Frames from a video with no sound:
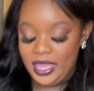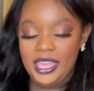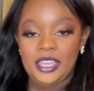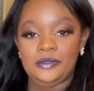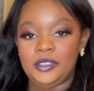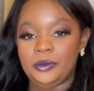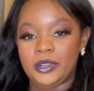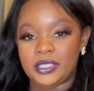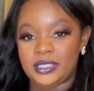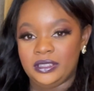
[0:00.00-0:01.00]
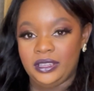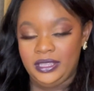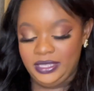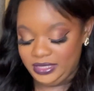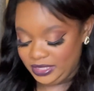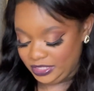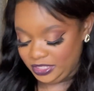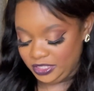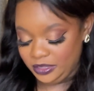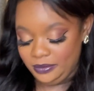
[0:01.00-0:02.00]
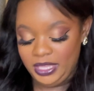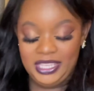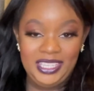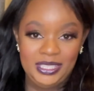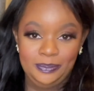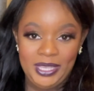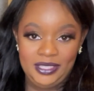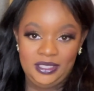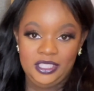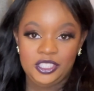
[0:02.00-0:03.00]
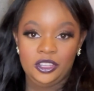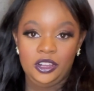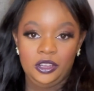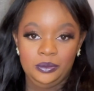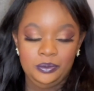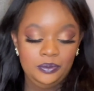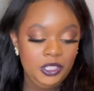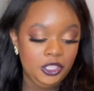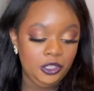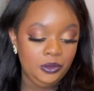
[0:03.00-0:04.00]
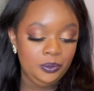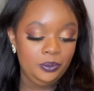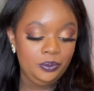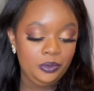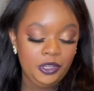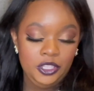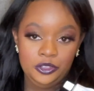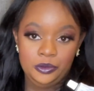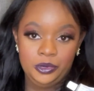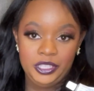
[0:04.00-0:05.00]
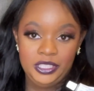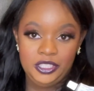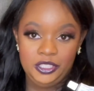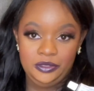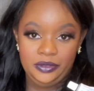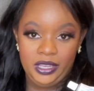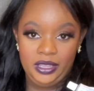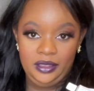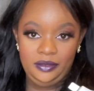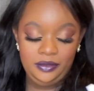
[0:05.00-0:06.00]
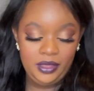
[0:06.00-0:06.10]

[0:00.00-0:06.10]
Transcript: If you are starting this system, it is best to start on, you know, 0.25,